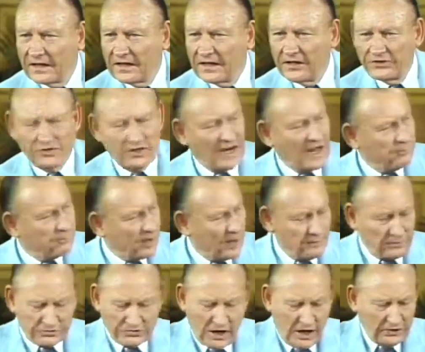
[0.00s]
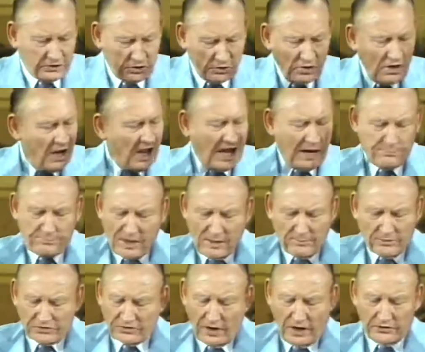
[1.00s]
He said, I promise not to. I
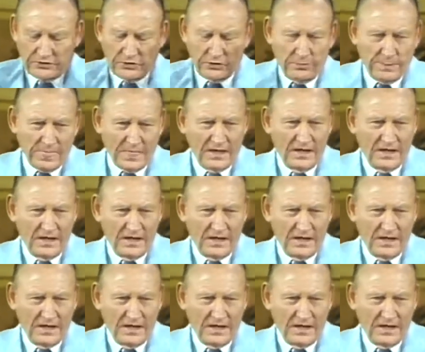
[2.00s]
promise not to.